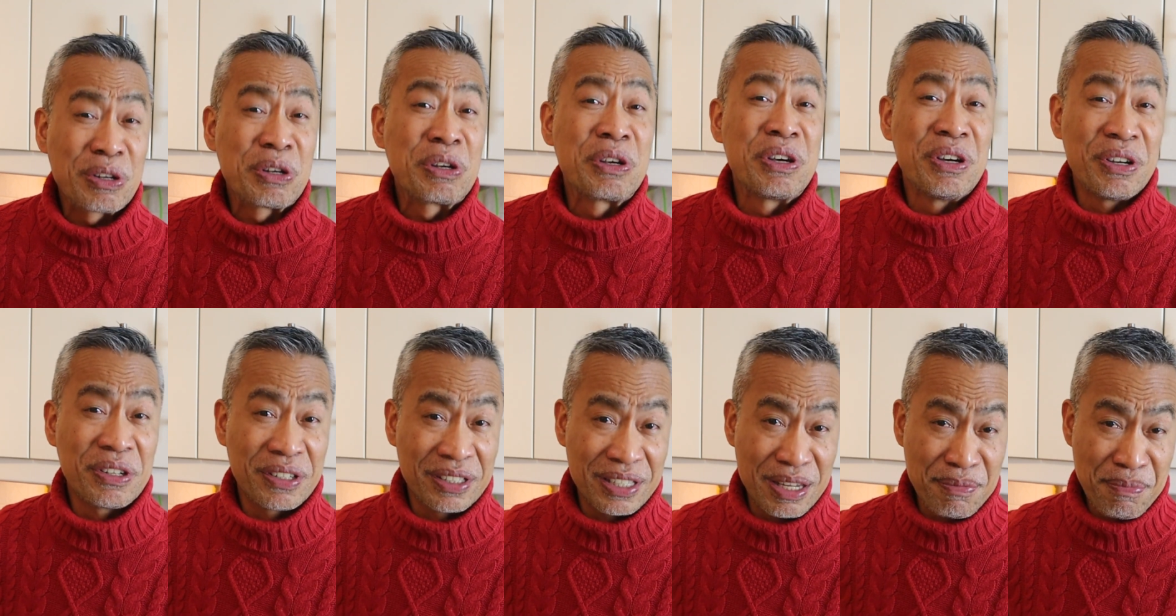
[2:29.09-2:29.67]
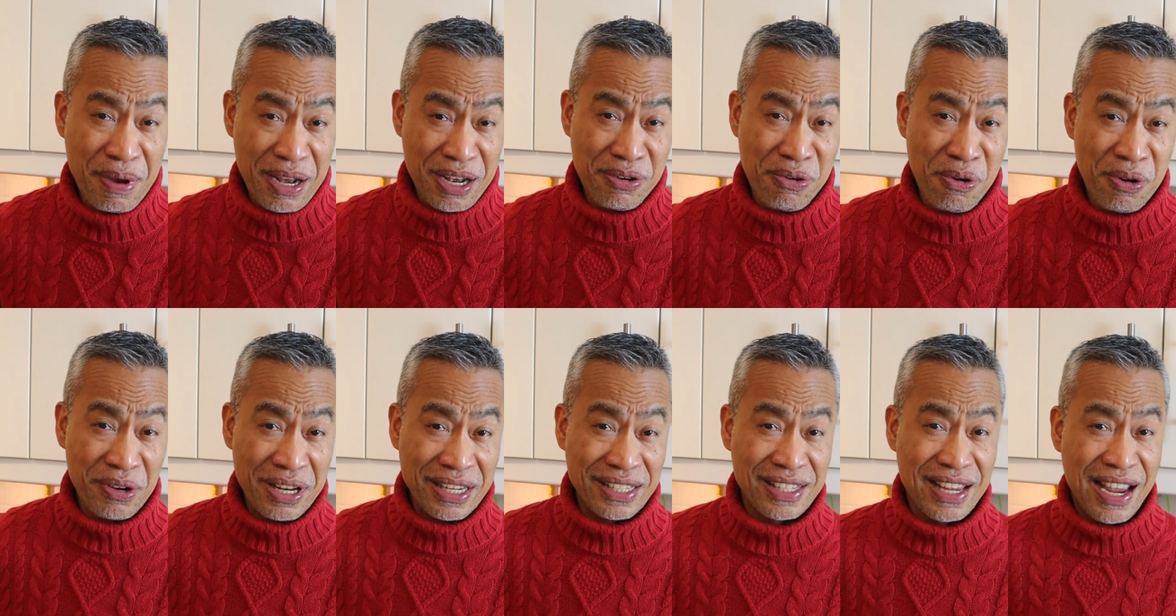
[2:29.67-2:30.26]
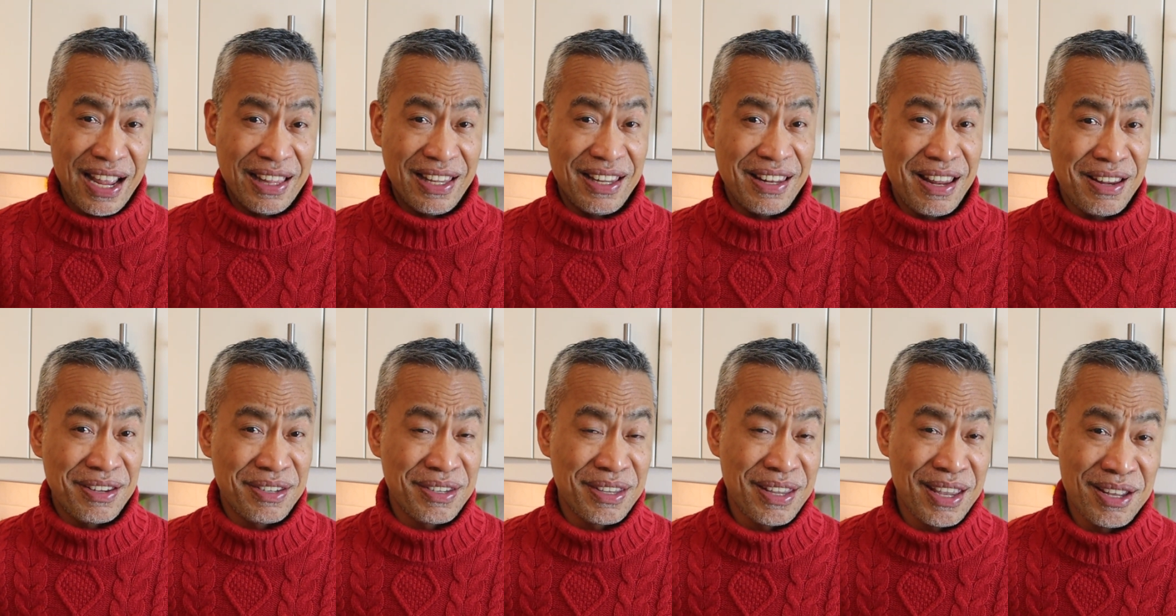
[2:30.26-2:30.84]
Cook the macaroni salad
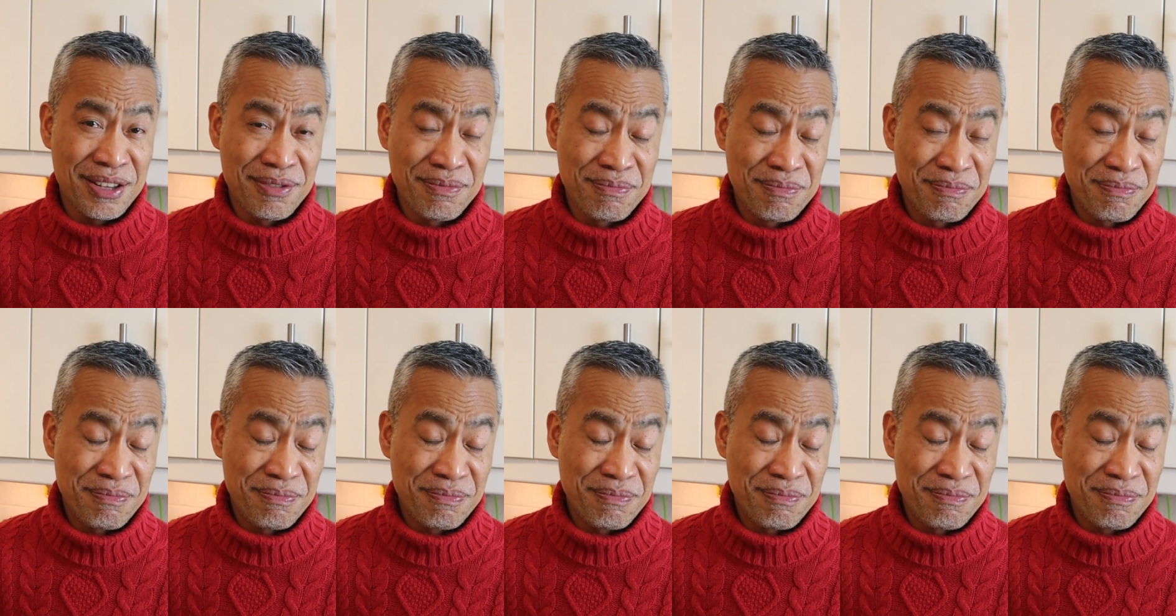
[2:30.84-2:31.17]
instead.